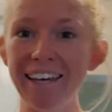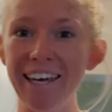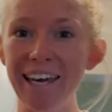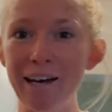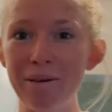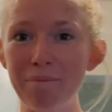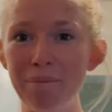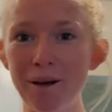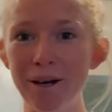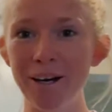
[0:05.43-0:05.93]
Hi
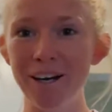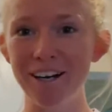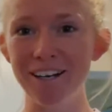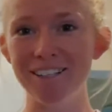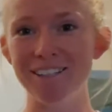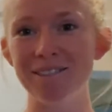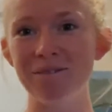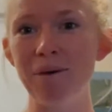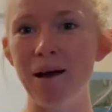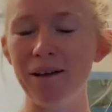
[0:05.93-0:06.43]

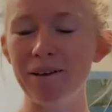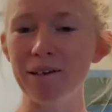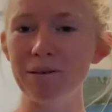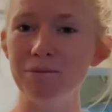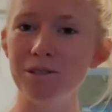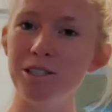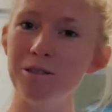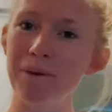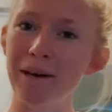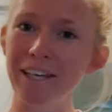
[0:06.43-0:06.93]
campers!
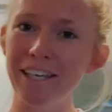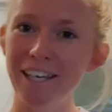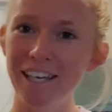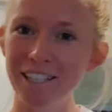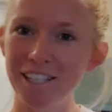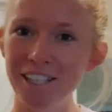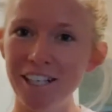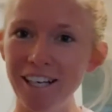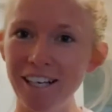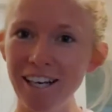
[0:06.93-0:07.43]
Welcome to my
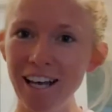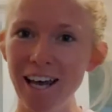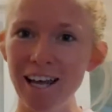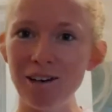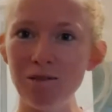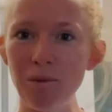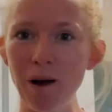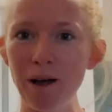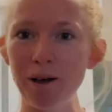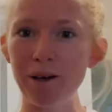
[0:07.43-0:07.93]
kitchen
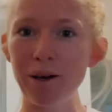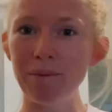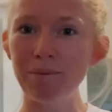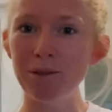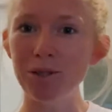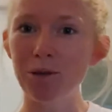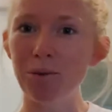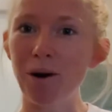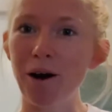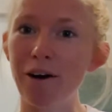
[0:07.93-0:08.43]
and
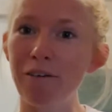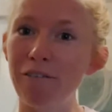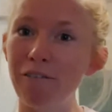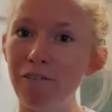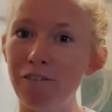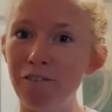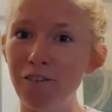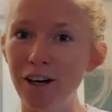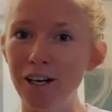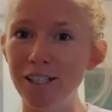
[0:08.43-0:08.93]
welcome to our
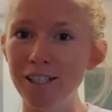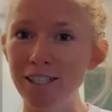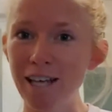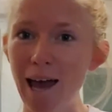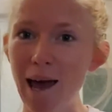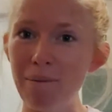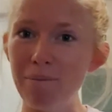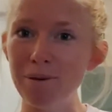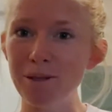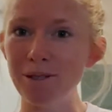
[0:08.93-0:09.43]

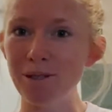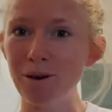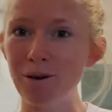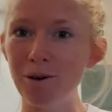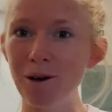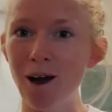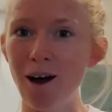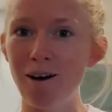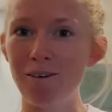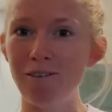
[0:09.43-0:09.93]
first
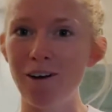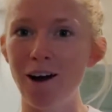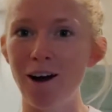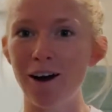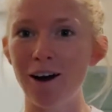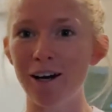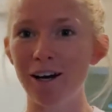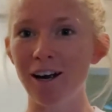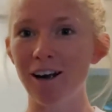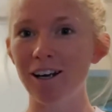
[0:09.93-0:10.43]
episode of
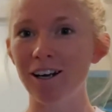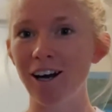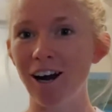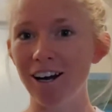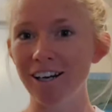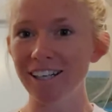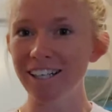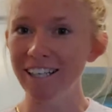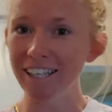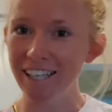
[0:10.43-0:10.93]
our
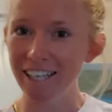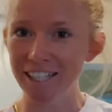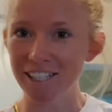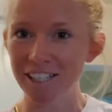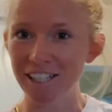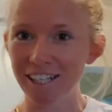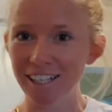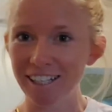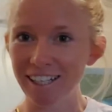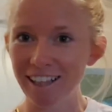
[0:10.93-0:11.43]
garden
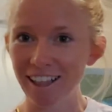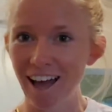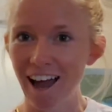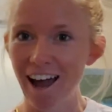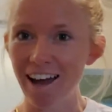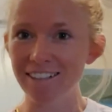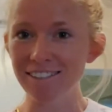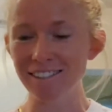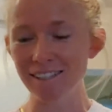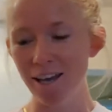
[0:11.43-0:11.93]
kitchen
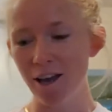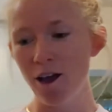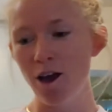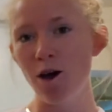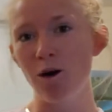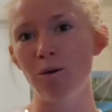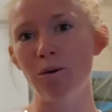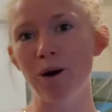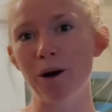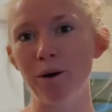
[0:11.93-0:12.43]
class
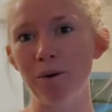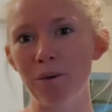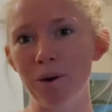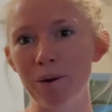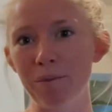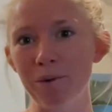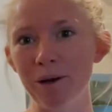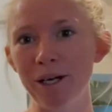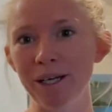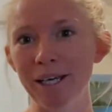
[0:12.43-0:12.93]
where
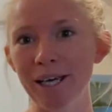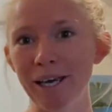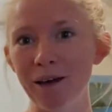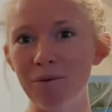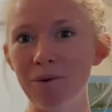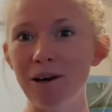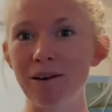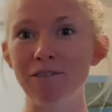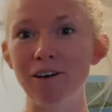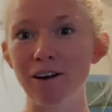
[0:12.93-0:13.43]
we're
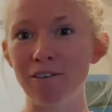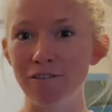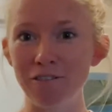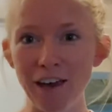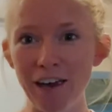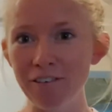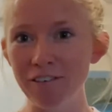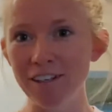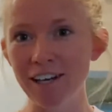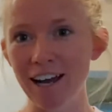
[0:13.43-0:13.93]
bringing one of our
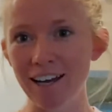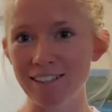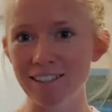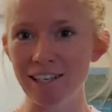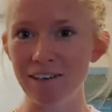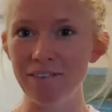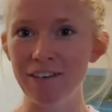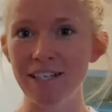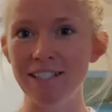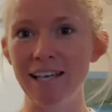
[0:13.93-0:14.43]
favorite
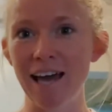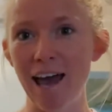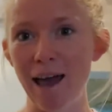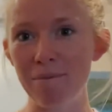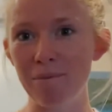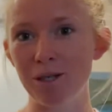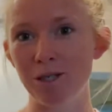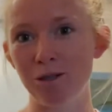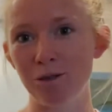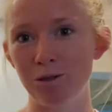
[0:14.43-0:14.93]
activities
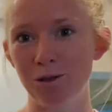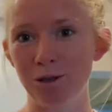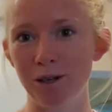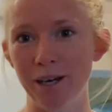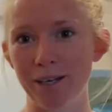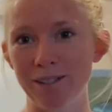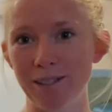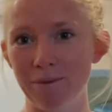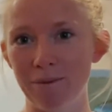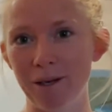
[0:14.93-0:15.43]
at MSU
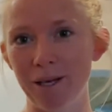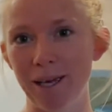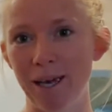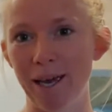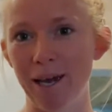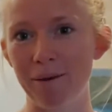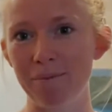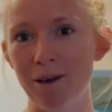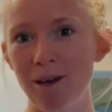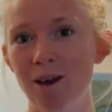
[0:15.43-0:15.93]
Tollgate Summer
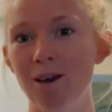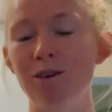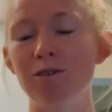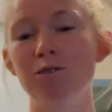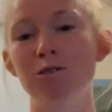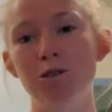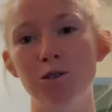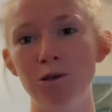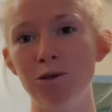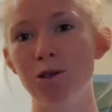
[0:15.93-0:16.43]
Camp
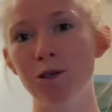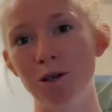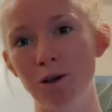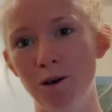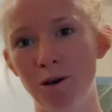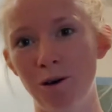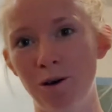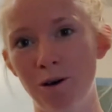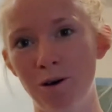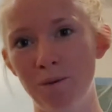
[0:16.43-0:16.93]
to
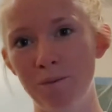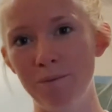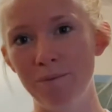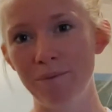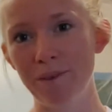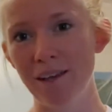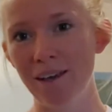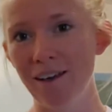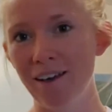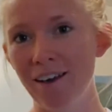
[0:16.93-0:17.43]
your
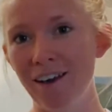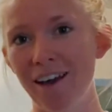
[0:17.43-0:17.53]
home.